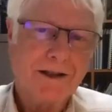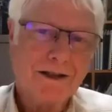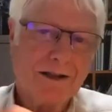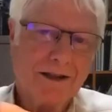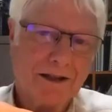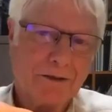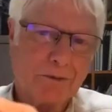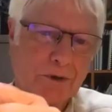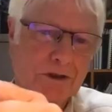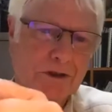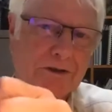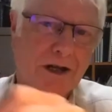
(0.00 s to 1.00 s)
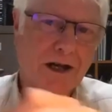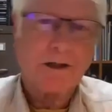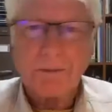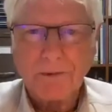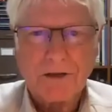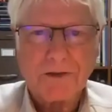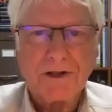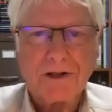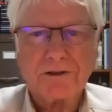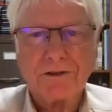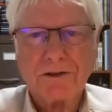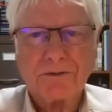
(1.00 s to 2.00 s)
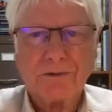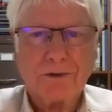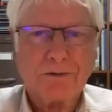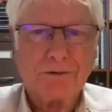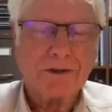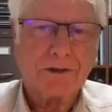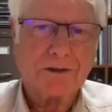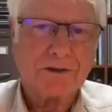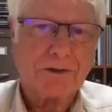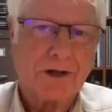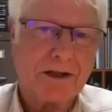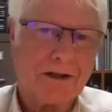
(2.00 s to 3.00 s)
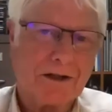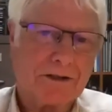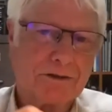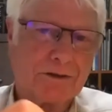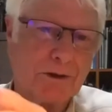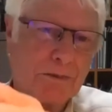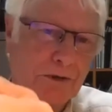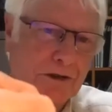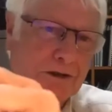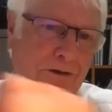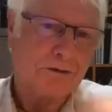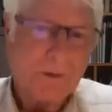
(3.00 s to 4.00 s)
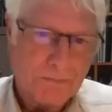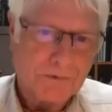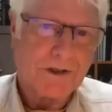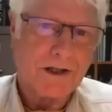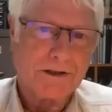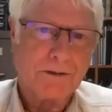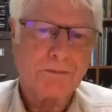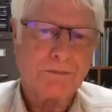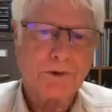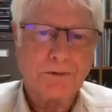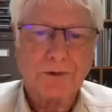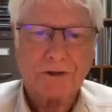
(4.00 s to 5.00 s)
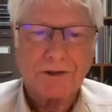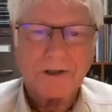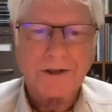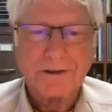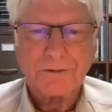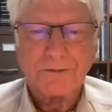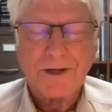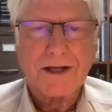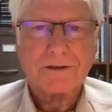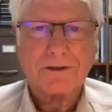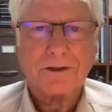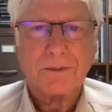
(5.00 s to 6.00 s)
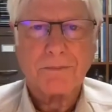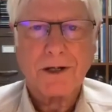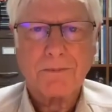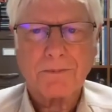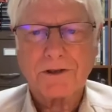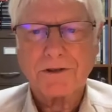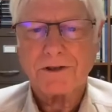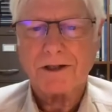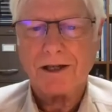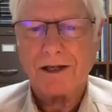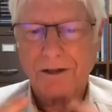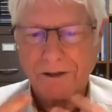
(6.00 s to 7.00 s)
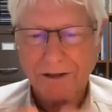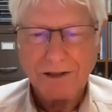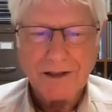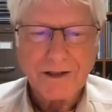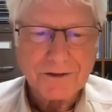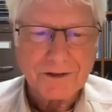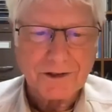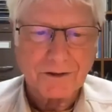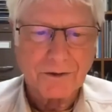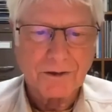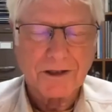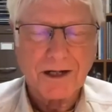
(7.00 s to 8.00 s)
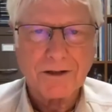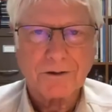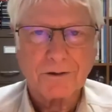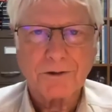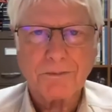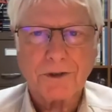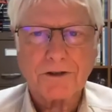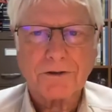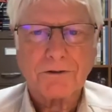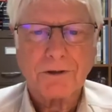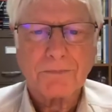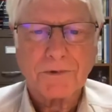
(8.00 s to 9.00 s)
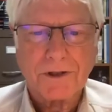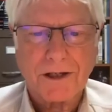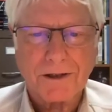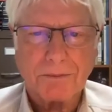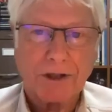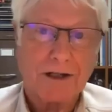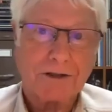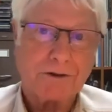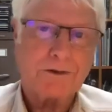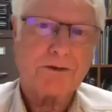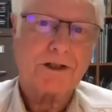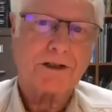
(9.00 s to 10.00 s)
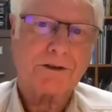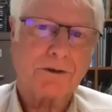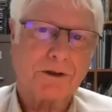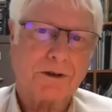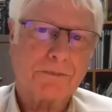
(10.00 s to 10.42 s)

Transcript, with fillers: And what he's talking about there is you, you feel a strike on a streamer, you strip set, you move the thing as fast and abruptly as you can, set the hook. I don't do much strip setting, but I do set the hook